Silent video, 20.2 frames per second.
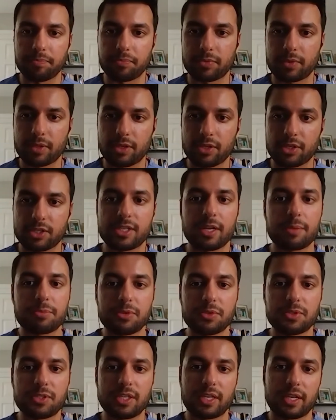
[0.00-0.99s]
your Step 2
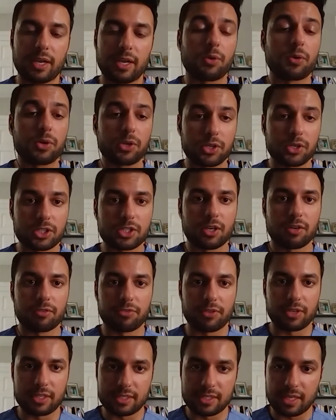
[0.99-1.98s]
CK or your shelf
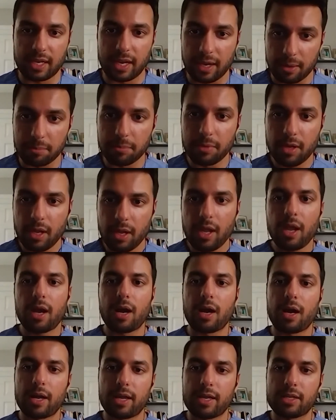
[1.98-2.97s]
exam.
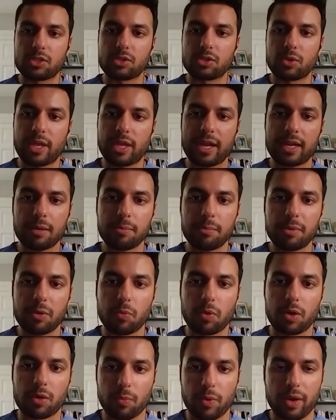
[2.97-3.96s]
And so that can be
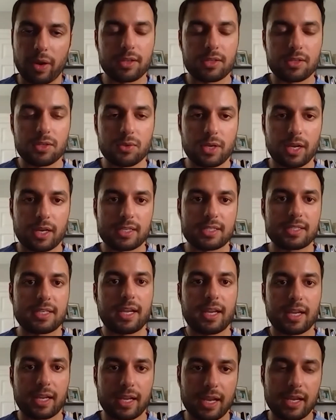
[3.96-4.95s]
one way to kind of stay
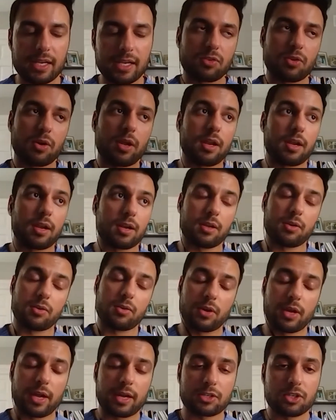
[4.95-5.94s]
engaged, and
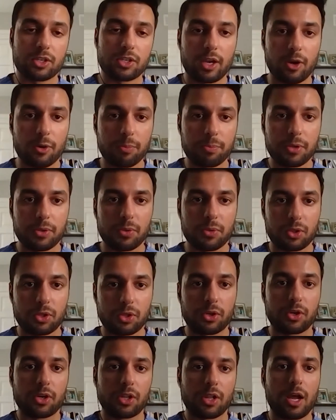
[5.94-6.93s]
it'll actually help you
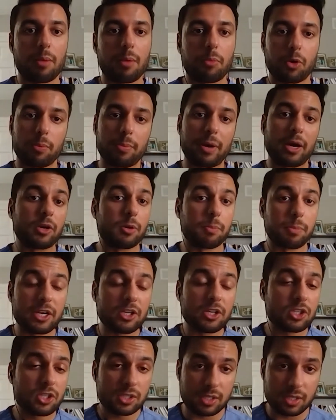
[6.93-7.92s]
learn a lot more about your
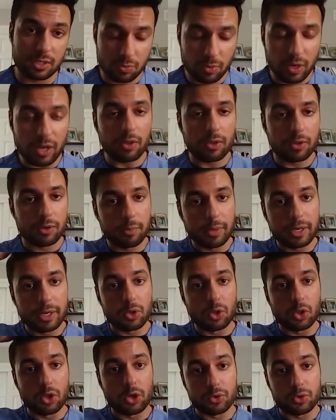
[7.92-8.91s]
patients as well. It'll make you
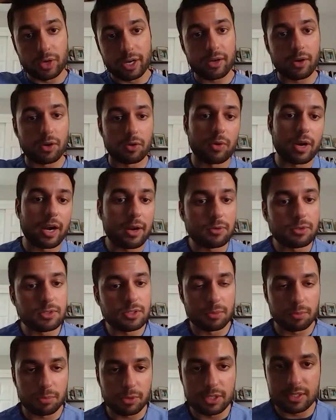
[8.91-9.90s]
look great on rounds
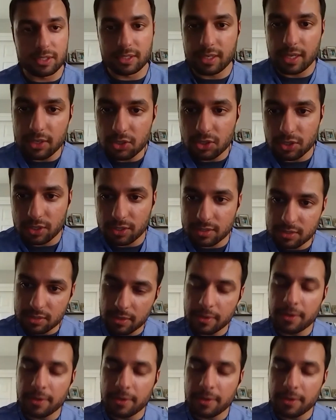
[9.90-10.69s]
and presentations,